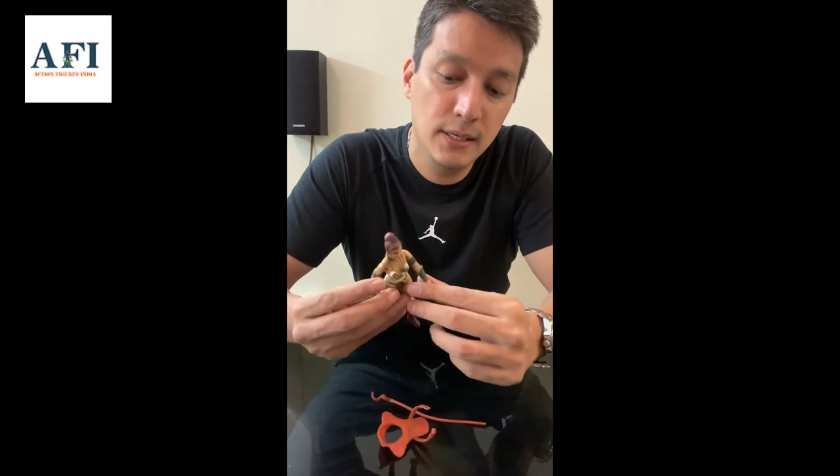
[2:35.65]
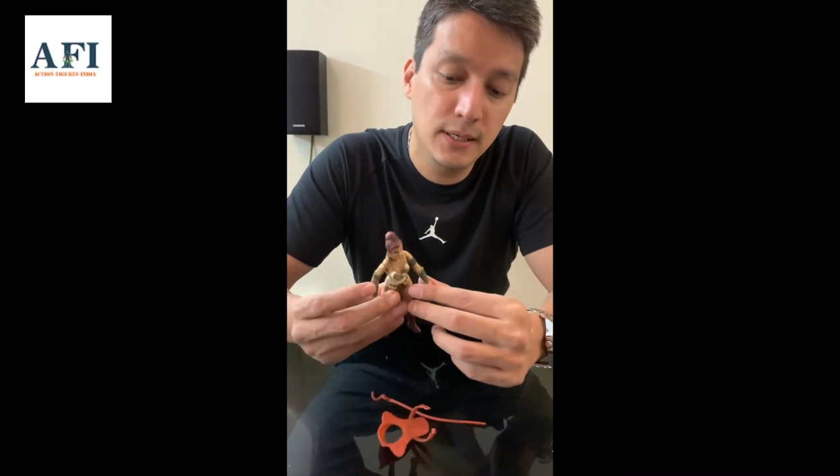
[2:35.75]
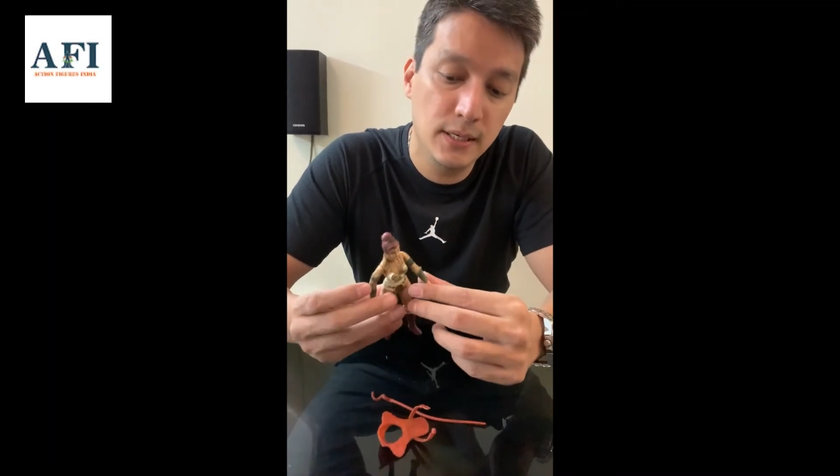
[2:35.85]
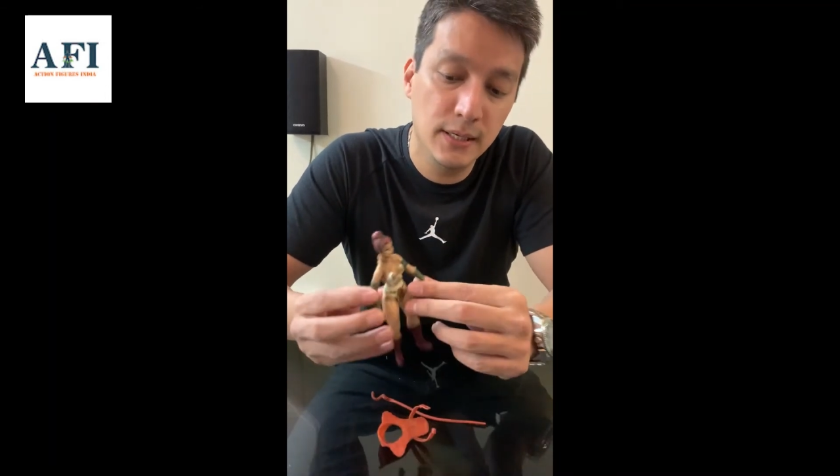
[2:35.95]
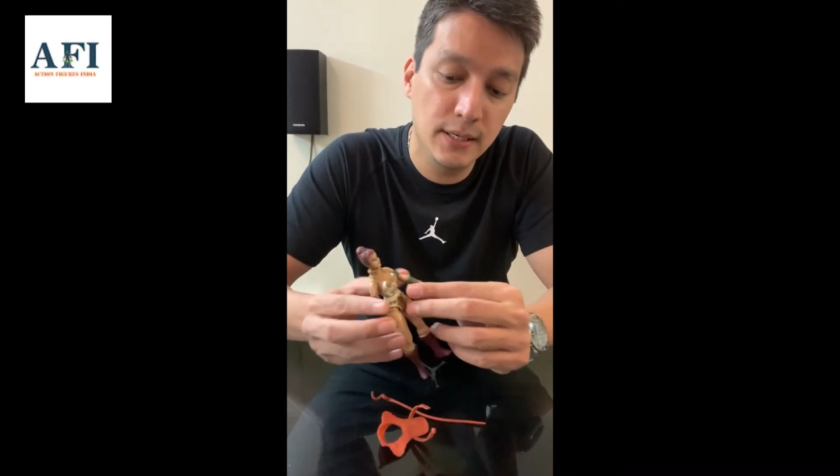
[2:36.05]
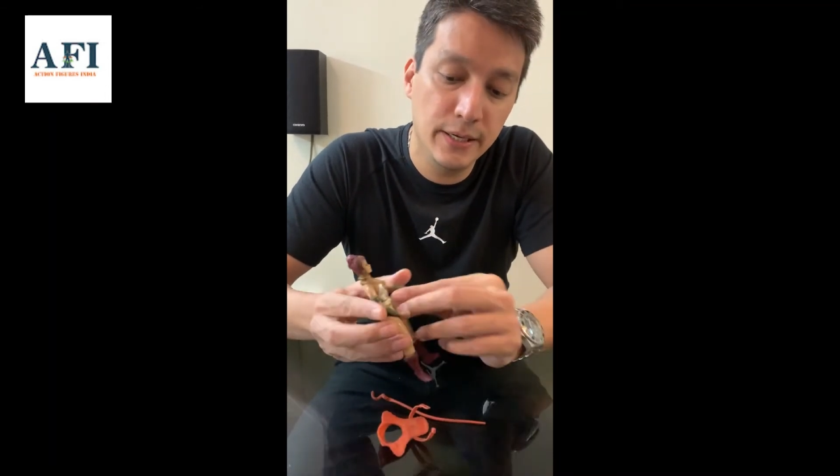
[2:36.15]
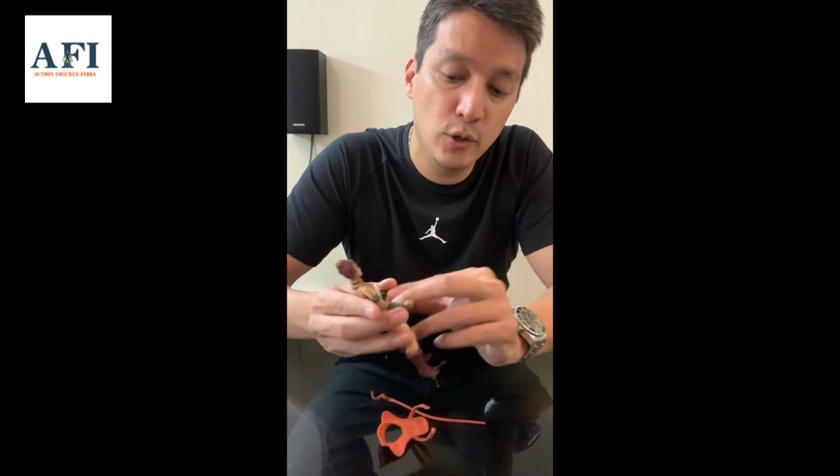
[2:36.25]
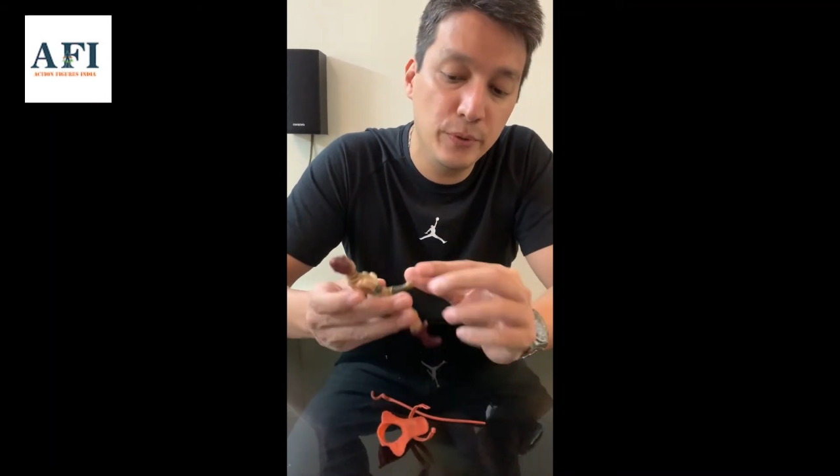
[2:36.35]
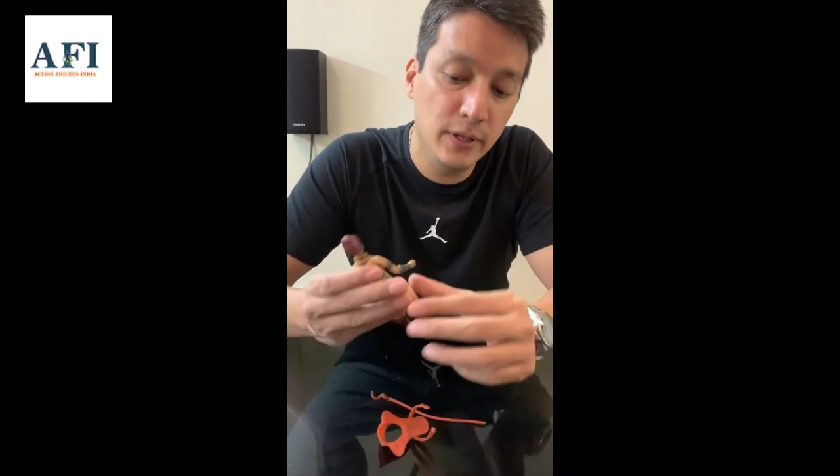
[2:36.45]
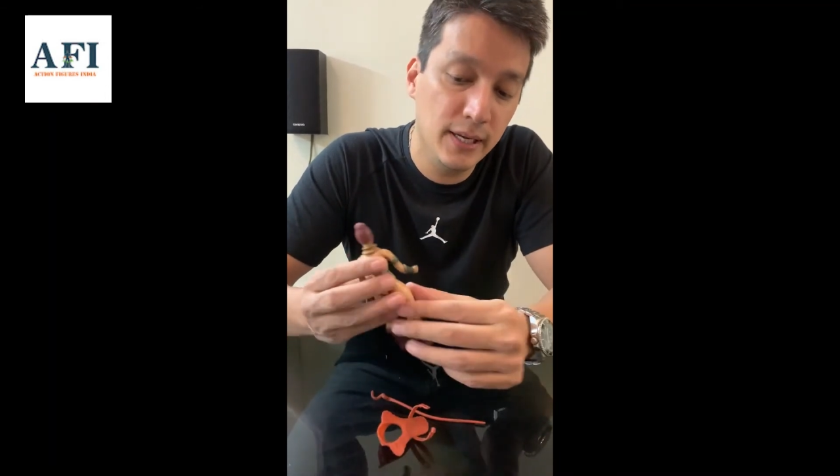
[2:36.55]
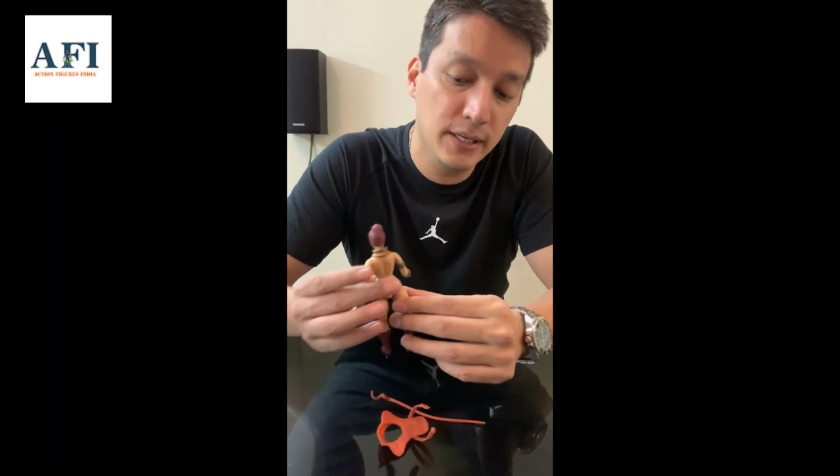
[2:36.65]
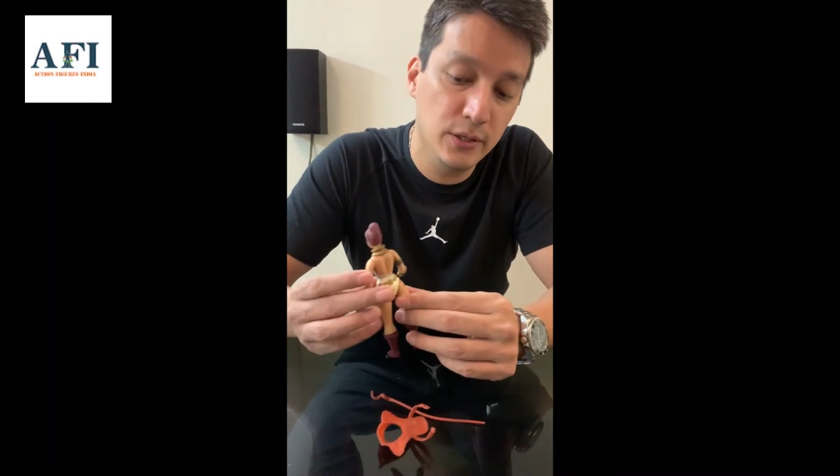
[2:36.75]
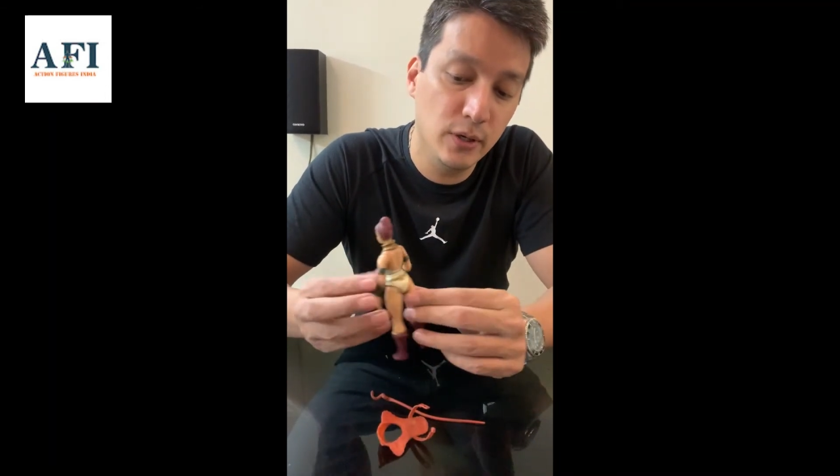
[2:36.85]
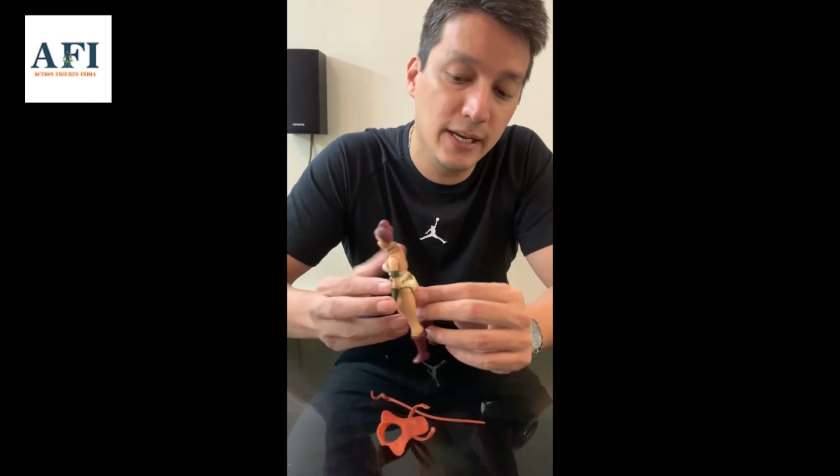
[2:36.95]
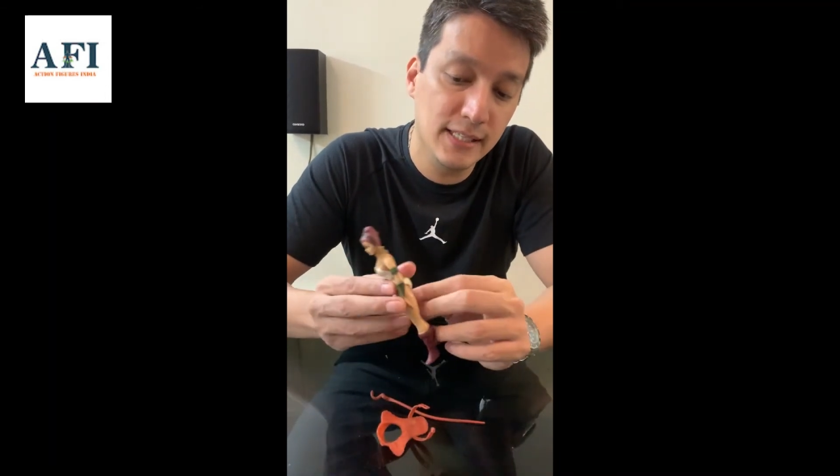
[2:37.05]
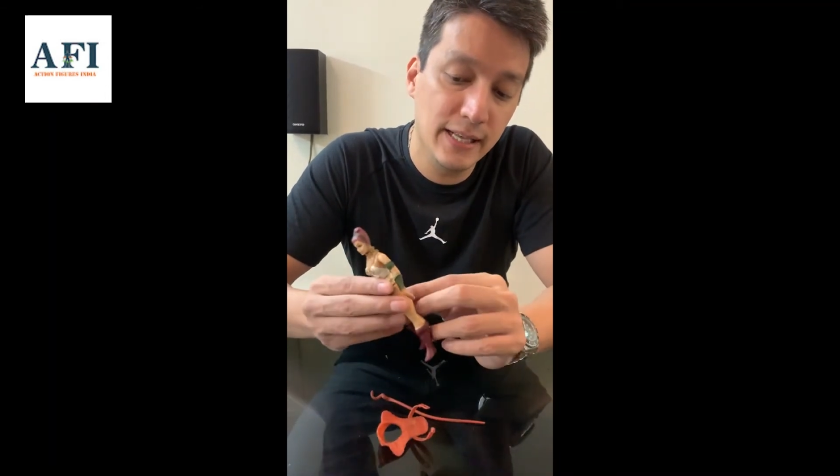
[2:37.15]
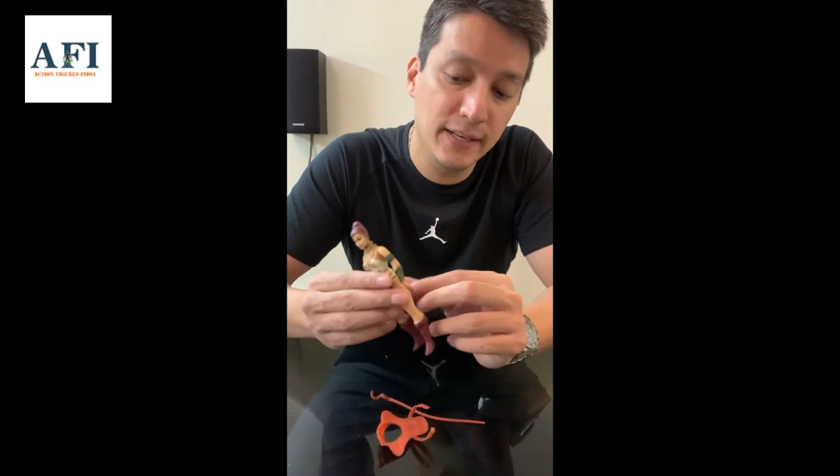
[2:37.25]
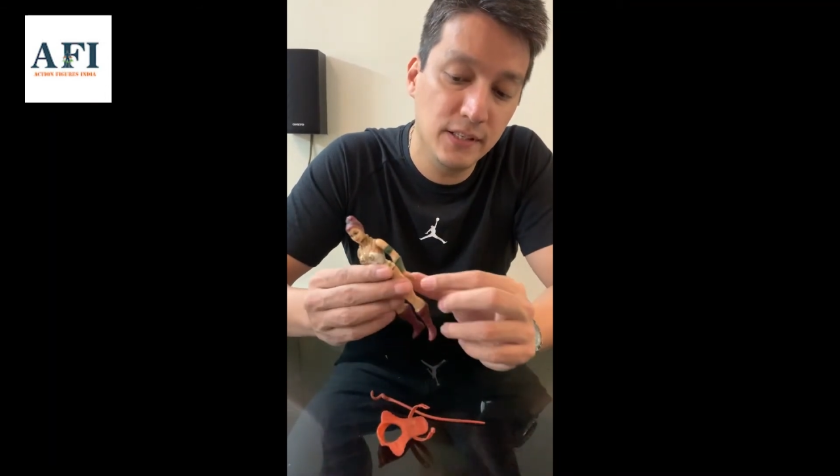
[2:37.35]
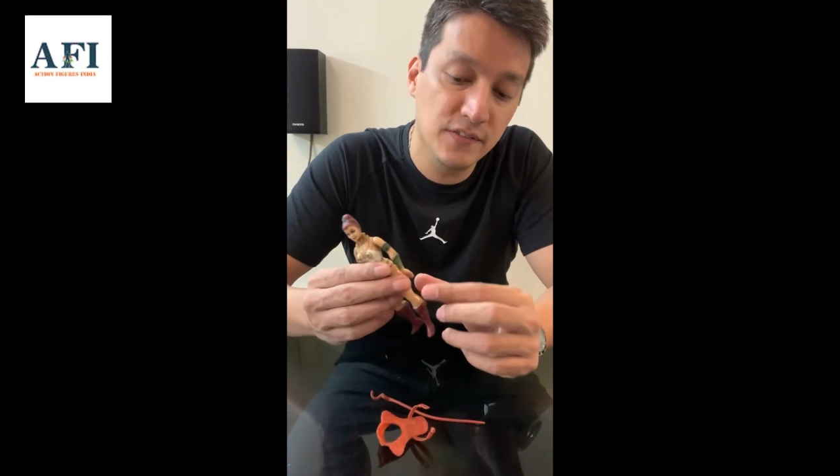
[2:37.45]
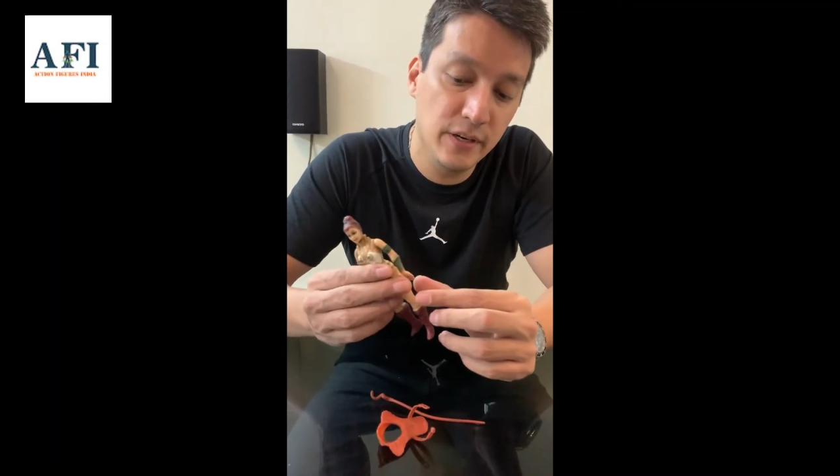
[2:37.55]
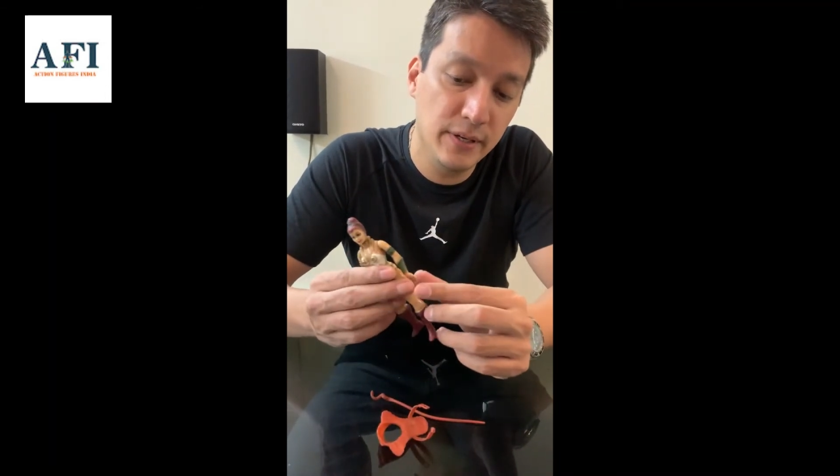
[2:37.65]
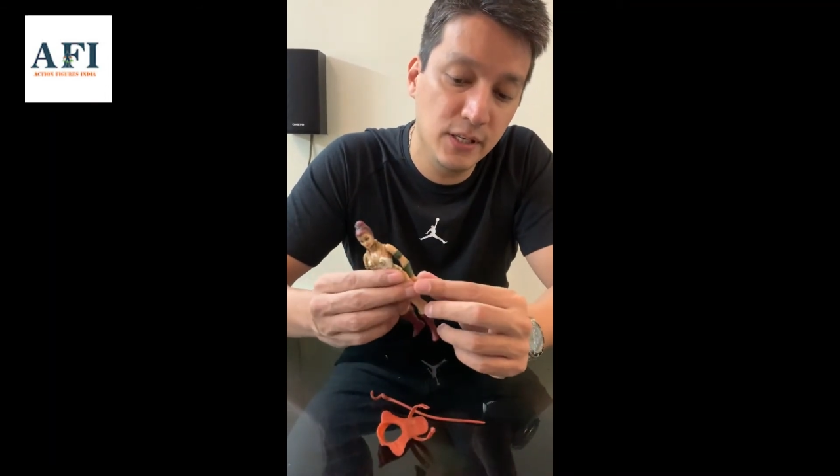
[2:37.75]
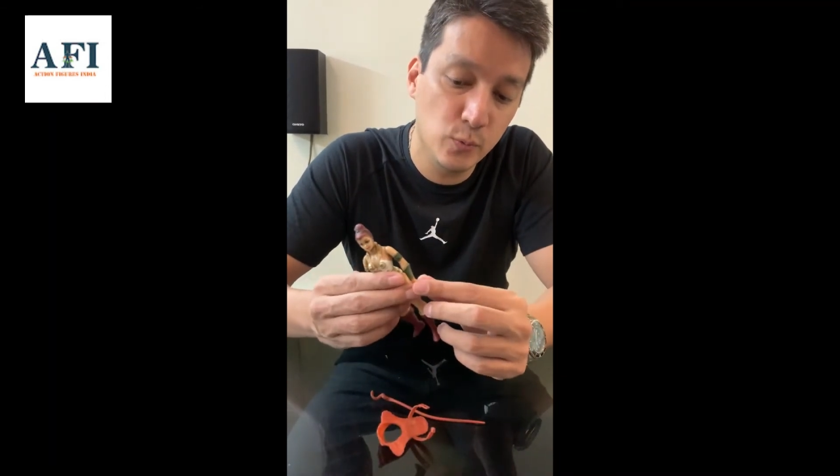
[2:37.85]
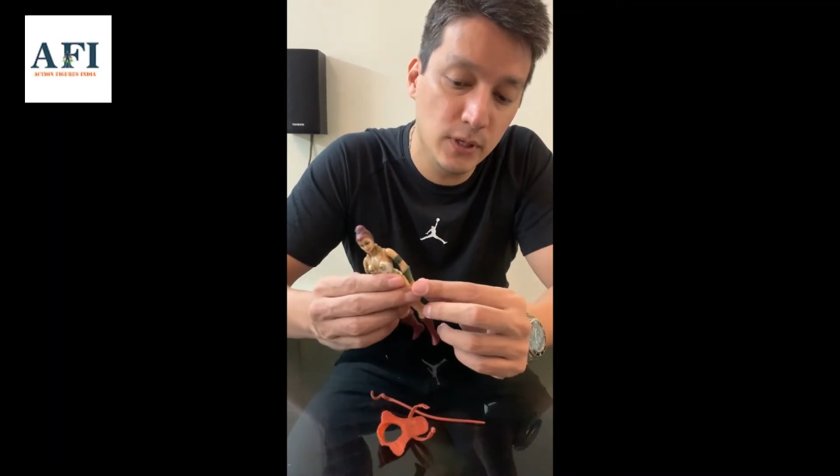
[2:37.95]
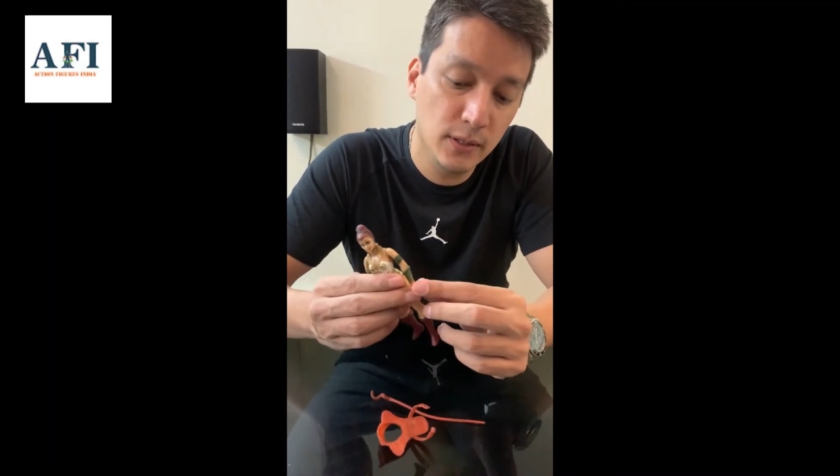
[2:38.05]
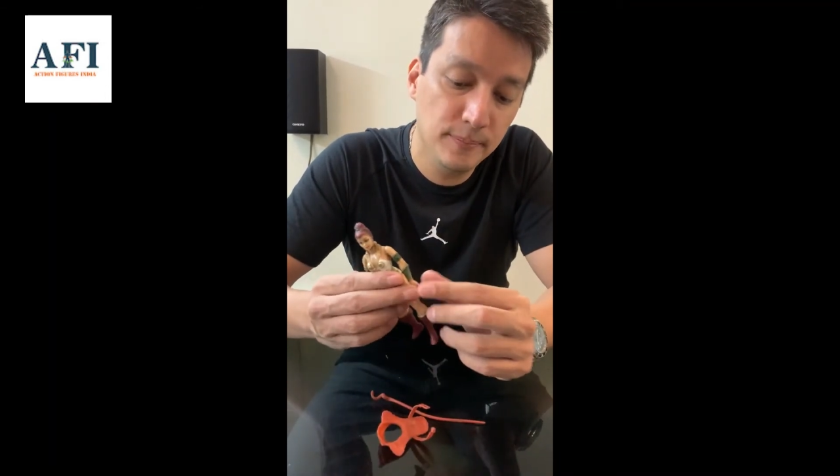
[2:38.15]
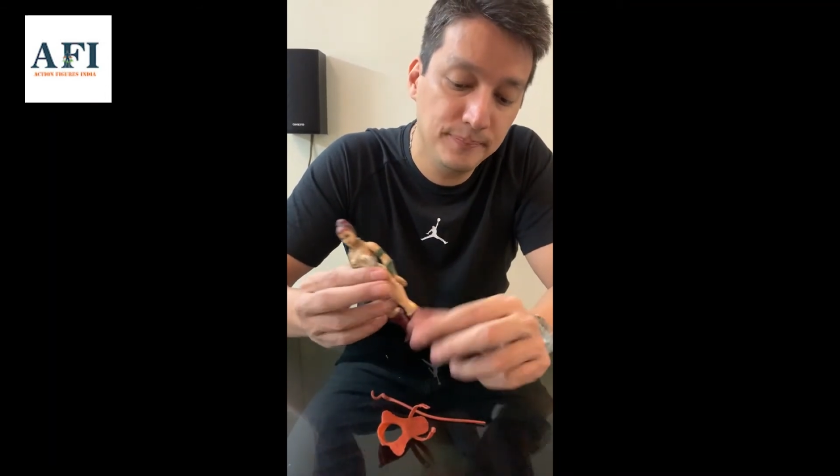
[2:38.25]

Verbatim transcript: And I hope you, like, you guys like this variant as well.